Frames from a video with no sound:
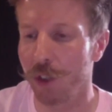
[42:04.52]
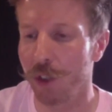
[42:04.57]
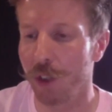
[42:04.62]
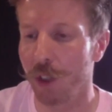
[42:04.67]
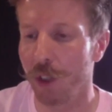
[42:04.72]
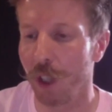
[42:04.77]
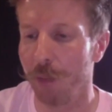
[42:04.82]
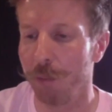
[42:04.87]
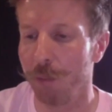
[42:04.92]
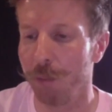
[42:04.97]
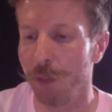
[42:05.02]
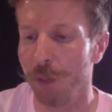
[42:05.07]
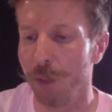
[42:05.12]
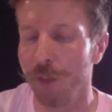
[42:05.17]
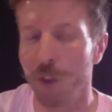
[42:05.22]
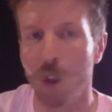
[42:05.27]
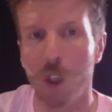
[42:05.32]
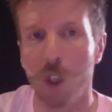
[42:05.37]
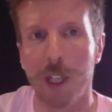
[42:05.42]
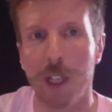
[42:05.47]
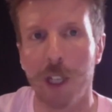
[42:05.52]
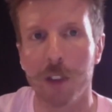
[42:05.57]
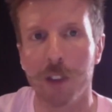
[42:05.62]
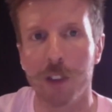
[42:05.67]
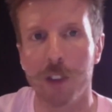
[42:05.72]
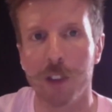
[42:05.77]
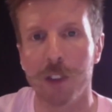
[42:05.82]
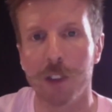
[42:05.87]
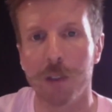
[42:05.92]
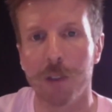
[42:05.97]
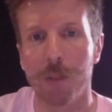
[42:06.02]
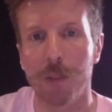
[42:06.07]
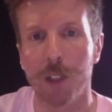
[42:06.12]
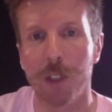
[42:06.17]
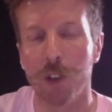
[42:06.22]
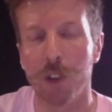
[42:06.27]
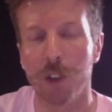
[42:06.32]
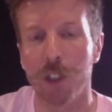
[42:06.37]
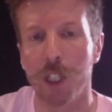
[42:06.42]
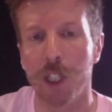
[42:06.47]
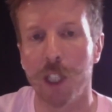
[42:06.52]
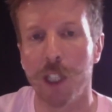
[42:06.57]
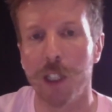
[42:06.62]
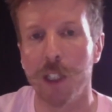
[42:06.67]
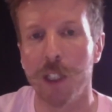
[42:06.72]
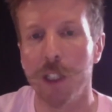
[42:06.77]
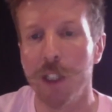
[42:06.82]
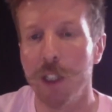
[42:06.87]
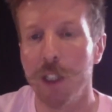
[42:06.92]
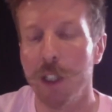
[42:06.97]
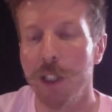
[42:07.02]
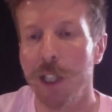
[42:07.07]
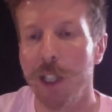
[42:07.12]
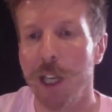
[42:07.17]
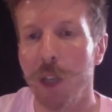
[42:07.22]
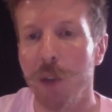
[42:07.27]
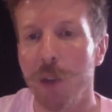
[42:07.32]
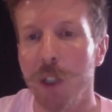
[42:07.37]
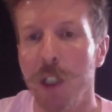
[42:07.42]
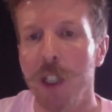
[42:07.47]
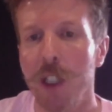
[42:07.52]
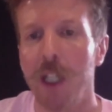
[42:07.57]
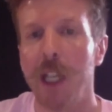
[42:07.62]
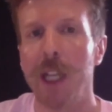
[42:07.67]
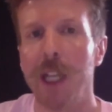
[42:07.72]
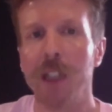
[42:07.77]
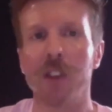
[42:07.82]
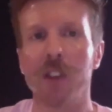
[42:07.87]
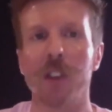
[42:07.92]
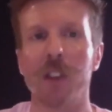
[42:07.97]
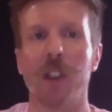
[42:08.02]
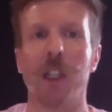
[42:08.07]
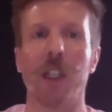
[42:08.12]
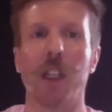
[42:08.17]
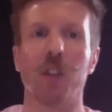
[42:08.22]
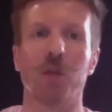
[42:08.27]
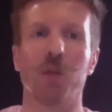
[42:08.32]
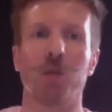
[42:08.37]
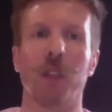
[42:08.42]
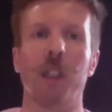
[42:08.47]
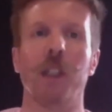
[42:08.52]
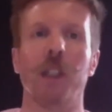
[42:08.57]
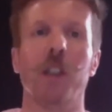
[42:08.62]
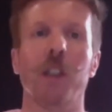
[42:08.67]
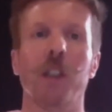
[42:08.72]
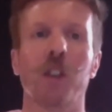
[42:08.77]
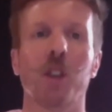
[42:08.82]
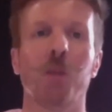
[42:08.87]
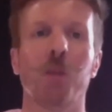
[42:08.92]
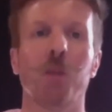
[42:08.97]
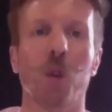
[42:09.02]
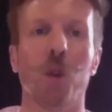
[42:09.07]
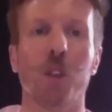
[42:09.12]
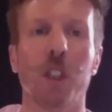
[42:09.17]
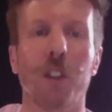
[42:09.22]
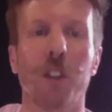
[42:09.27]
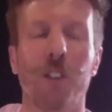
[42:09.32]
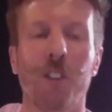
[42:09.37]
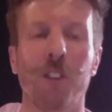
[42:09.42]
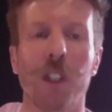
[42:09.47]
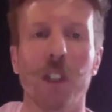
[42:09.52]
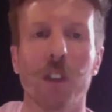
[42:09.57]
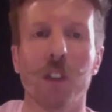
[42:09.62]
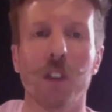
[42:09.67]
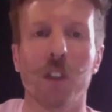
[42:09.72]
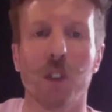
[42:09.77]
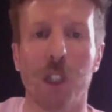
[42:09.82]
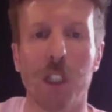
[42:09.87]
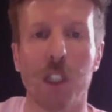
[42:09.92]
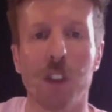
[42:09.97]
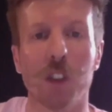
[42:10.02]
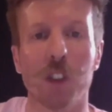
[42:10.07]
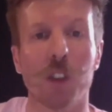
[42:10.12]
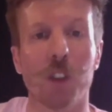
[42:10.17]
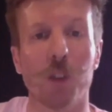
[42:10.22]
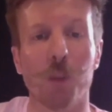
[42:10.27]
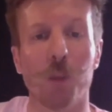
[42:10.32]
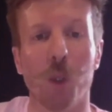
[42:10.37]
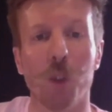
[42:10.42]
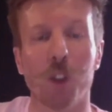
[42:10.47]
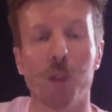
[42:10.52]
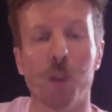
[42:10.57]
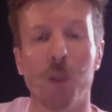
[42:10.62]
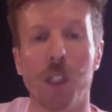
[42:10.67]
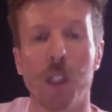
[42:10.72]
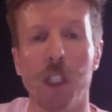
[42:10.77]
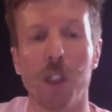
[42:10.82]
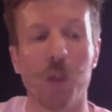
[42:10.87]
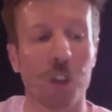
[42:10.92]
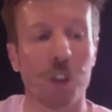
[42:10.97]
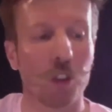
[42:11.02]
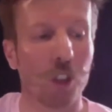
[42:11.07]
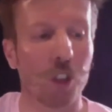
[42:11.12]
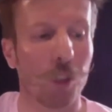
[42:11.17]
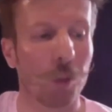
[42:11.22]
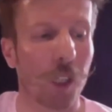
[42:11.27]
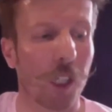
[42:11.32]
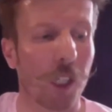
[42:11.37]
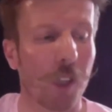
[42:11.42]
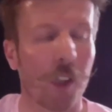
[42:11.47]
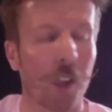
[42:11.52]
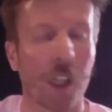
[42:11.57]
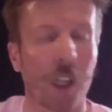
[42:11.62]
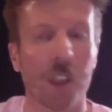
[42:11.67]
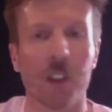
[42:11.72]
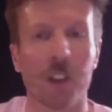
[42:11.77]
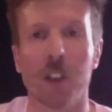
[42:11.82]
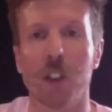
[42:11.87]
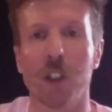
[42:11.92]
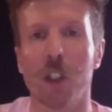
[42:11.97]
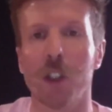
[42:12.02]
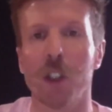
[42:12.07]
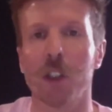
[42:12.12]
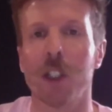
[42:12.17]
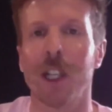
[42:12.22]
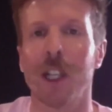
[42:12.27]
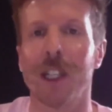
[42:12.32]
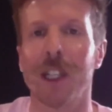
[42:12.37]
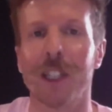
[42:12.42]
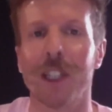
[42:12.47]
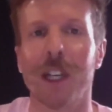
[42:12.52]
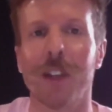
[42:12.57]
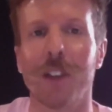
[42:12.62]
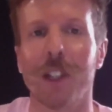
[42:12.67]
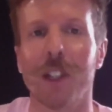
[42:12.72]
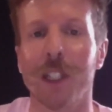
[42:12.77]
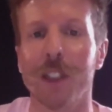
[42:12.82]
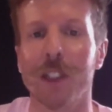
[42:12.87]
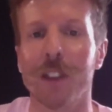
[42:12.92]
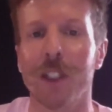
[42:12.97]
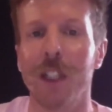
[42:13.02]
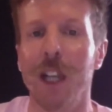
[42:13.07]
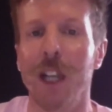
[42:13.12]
Above All Else. Okay. Now, it's written in a sporting field, so he's a sportsman. He was a top class athlete.